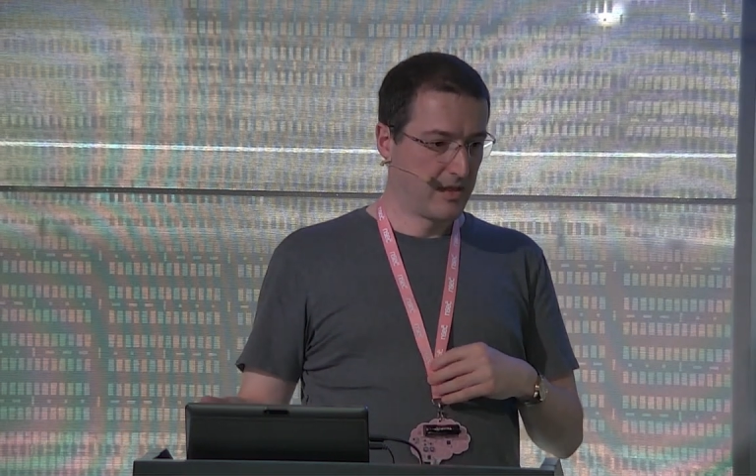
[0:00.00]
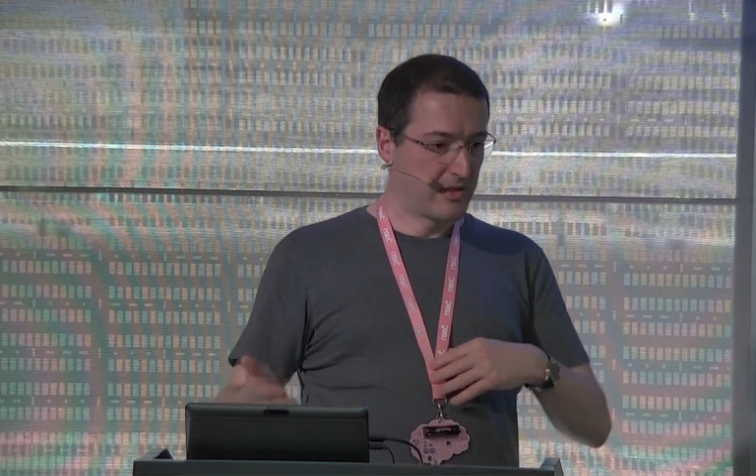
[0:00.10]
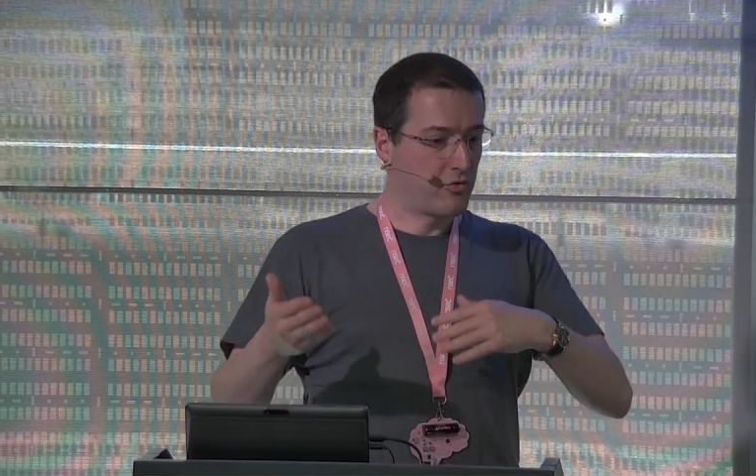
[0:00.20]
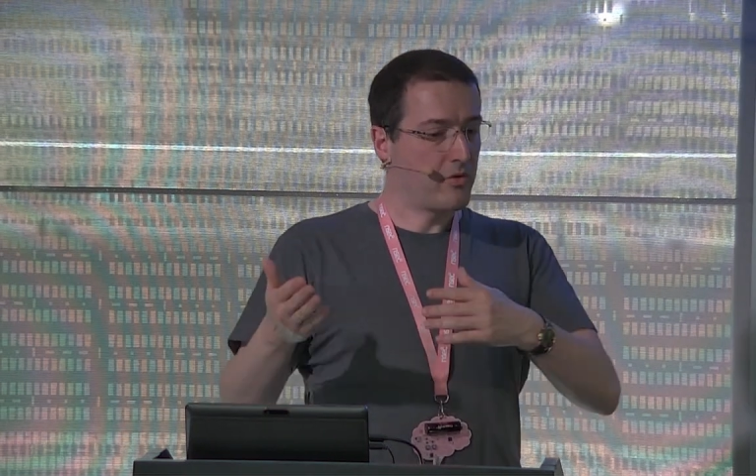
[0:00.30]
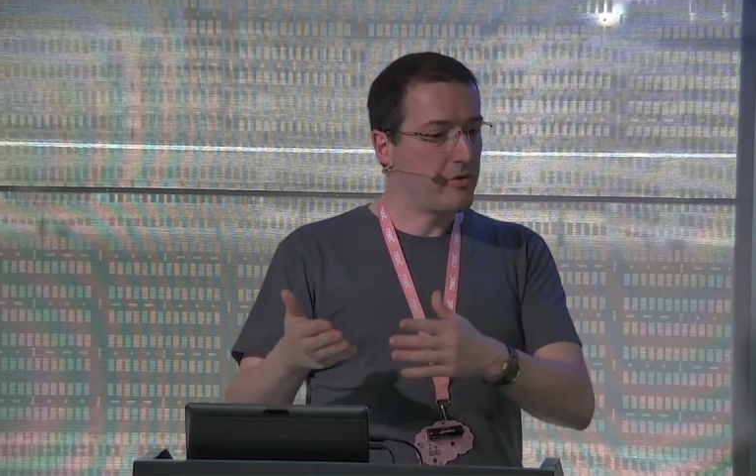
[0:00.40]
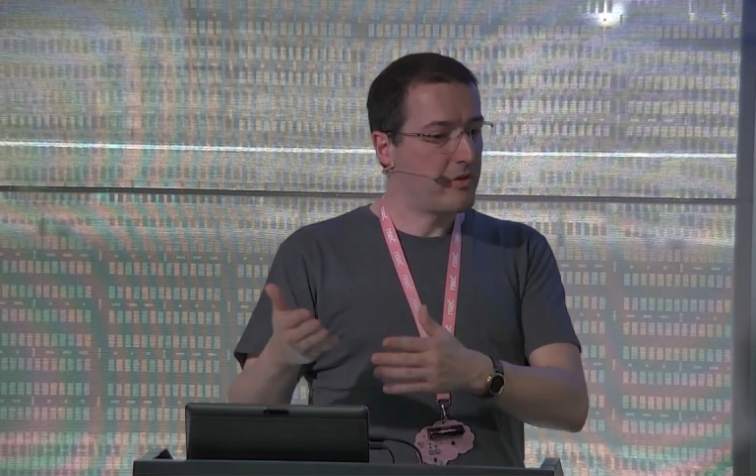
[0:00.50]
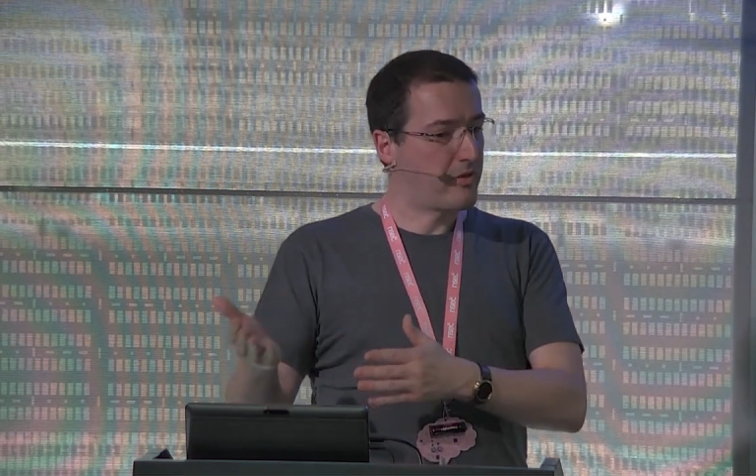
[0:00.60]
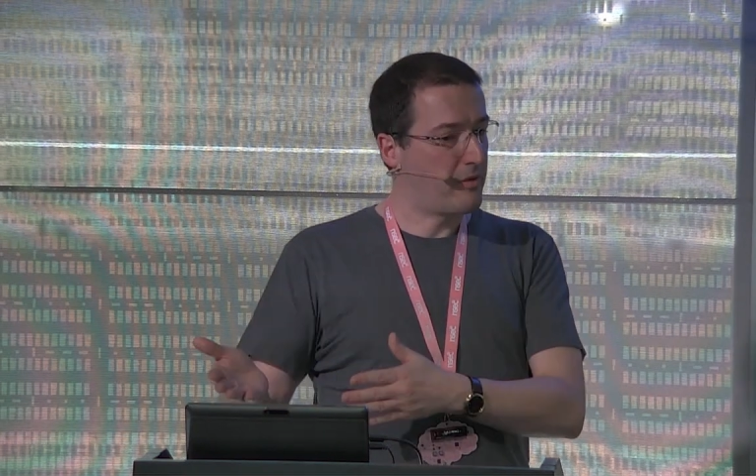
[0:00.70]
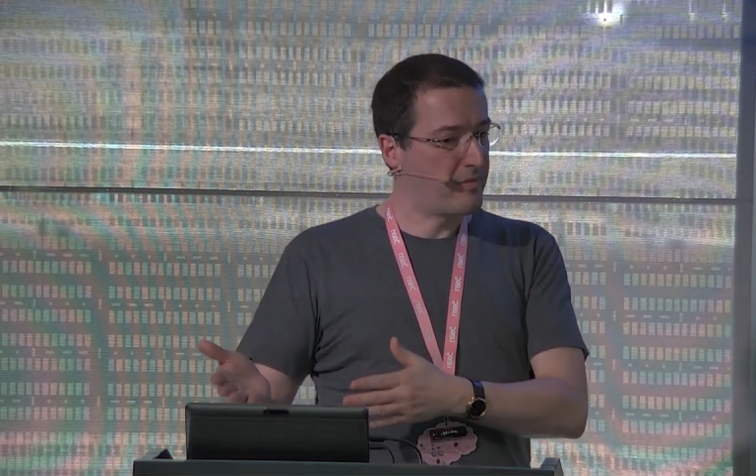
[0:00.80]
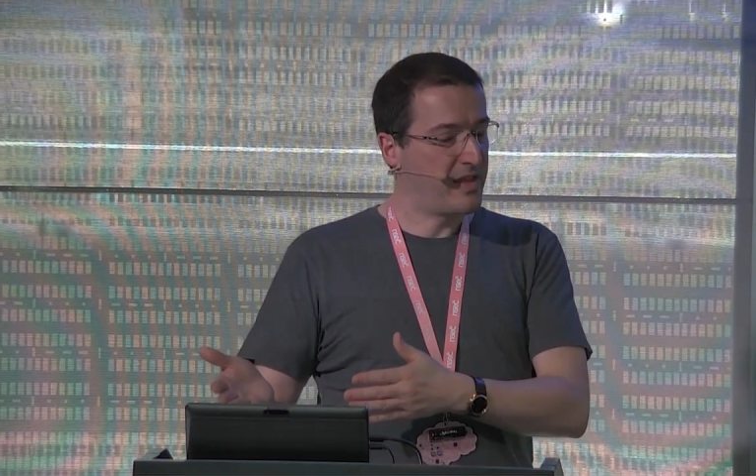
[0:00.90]
And 200 or
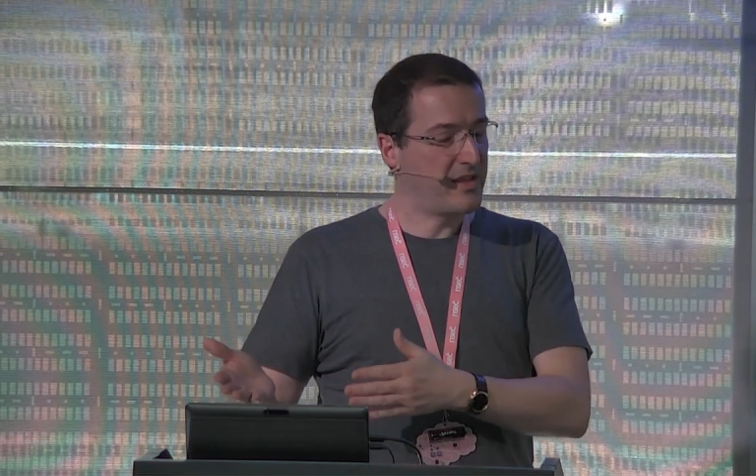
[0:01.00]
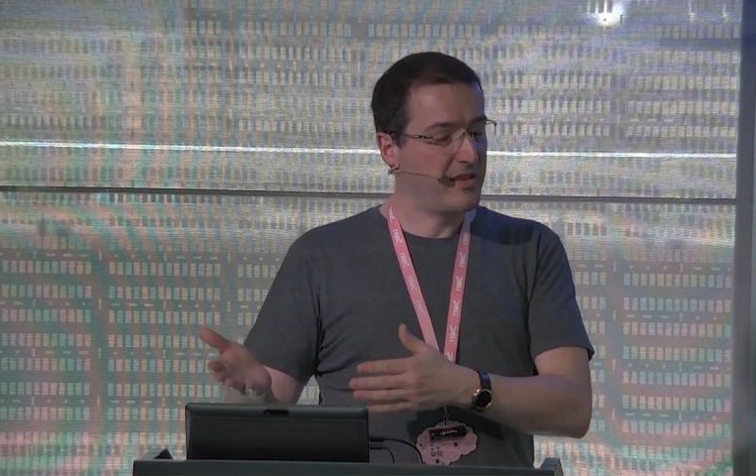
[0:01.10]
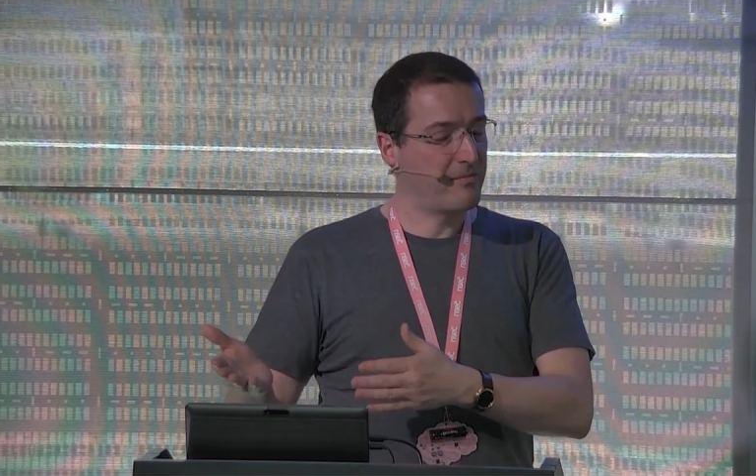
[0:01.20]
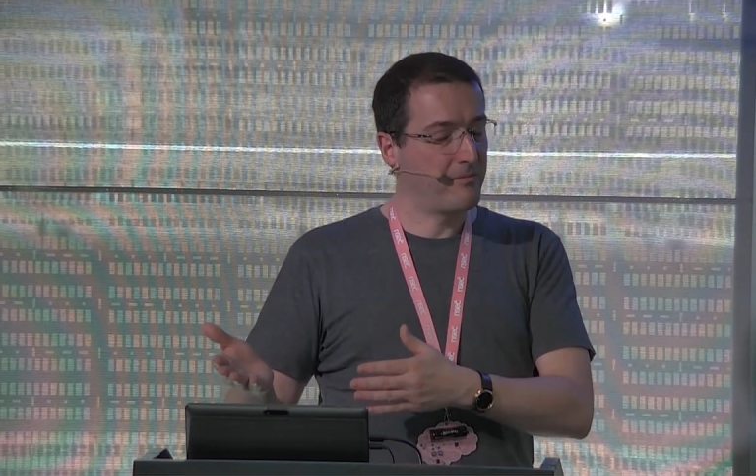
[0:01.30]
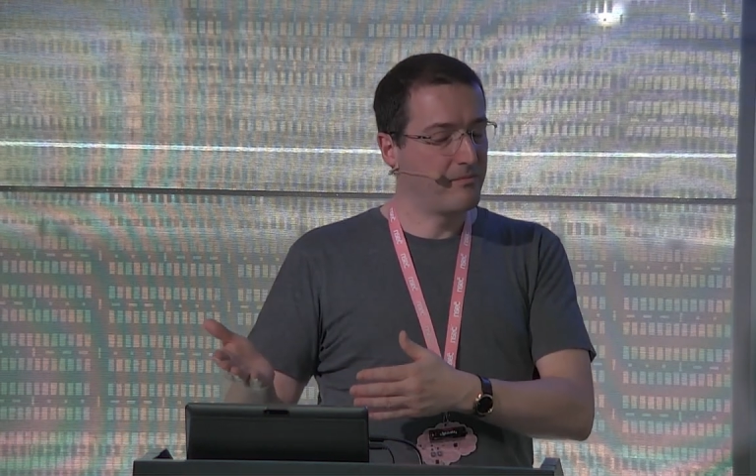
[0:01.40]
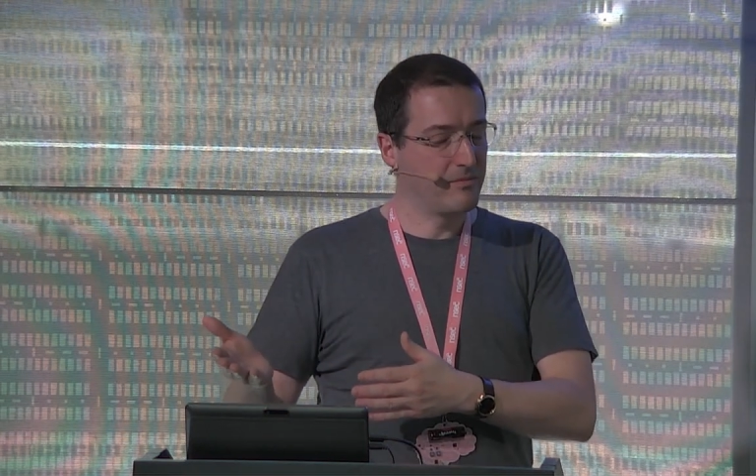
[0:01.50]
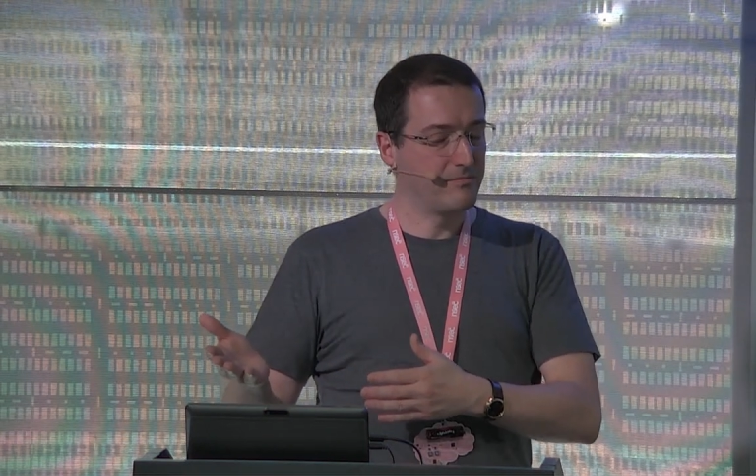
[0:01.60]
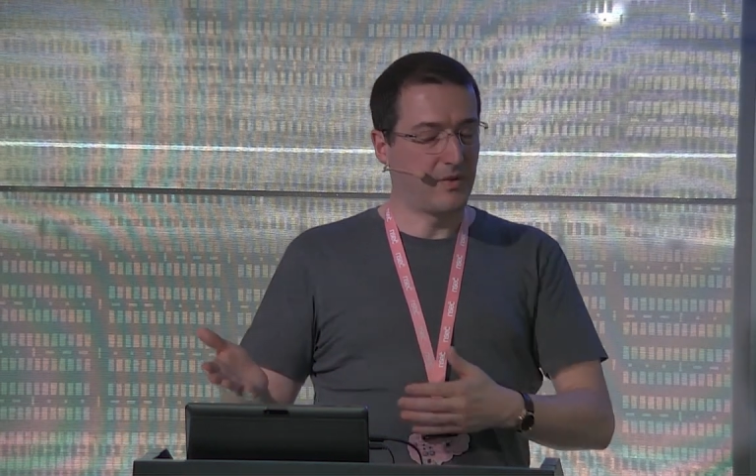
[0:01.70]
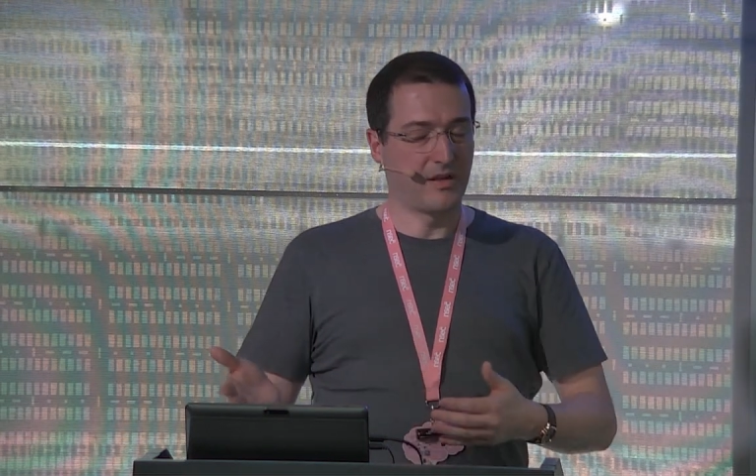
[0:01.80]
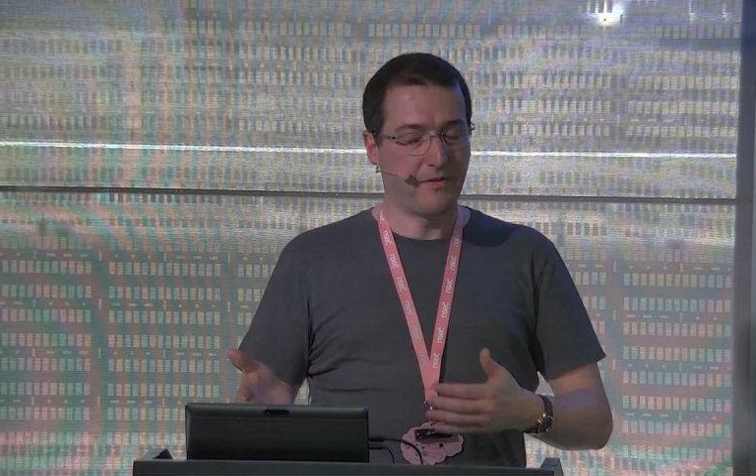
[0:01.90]
something is,
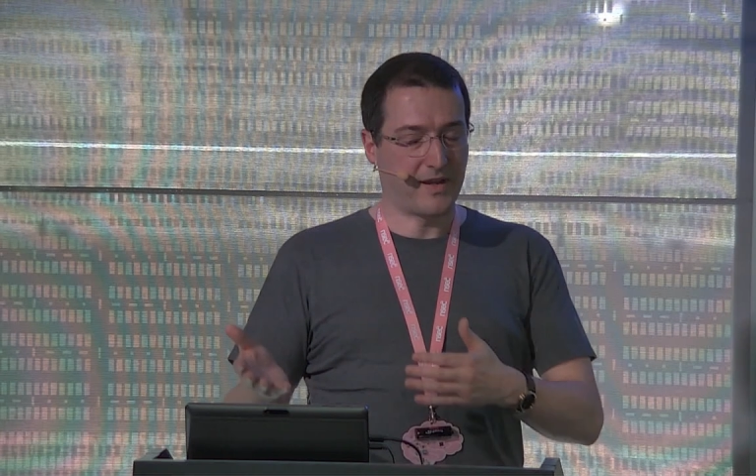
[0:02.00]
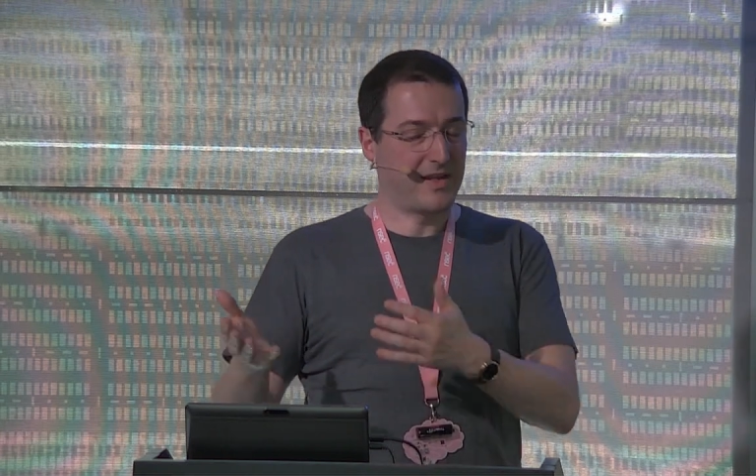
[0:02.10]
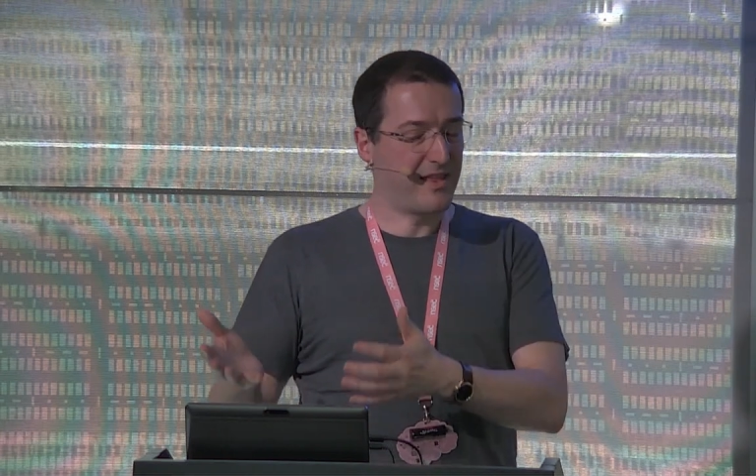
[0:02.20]
in fact,